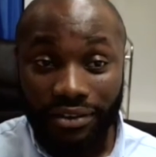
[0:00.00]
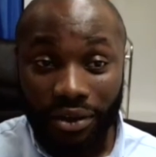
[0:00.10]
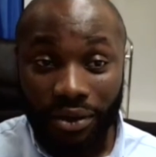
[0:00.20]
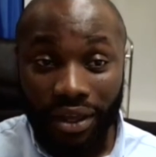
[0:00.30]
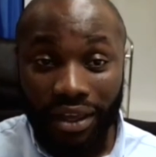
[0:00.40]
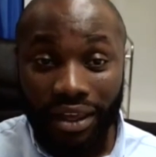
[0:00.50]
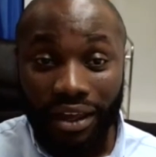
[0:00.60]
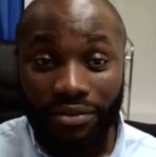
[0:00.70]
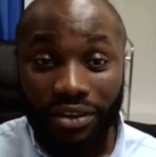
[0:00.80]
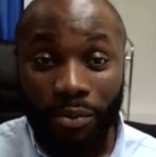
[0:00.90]
So
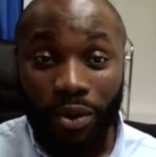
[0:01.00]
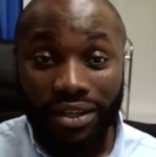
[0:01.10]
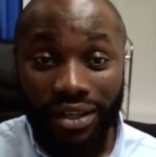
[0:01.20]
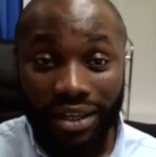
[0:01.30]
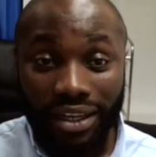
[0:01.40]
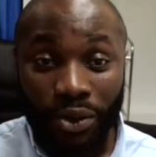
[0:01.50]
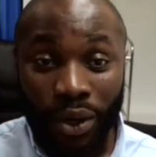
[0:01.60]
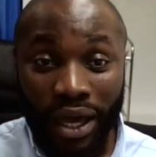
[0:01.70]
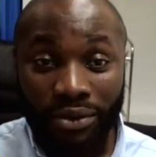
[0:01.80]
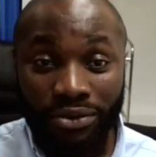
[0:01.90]
if someone in
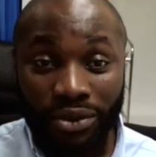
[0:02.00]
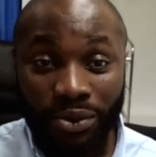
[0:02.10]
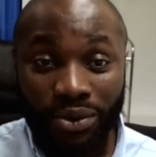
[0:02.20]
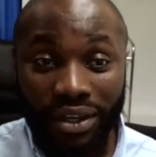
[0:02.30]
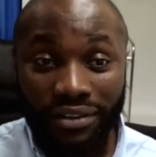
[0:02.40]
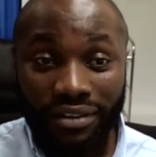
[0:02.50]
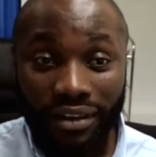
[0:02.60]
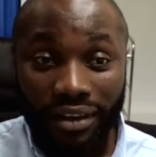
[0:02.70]
your household does